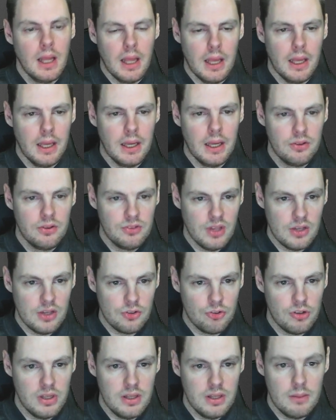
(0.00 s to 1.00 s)

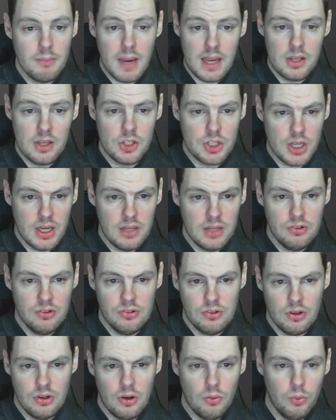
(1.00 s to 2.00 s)
Essentially, the main
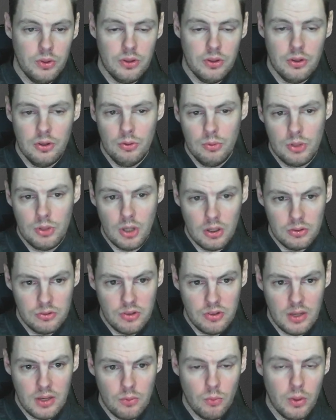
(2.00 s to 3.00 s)
changes are with the new
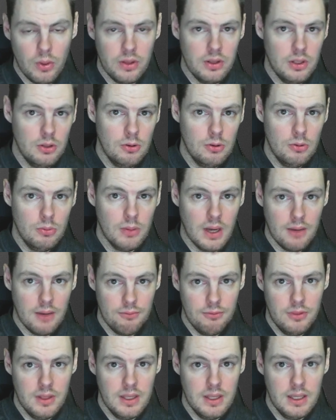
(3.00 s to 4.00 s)
content, whether you
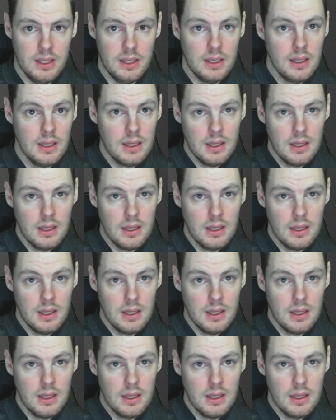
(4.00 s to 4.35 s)
have the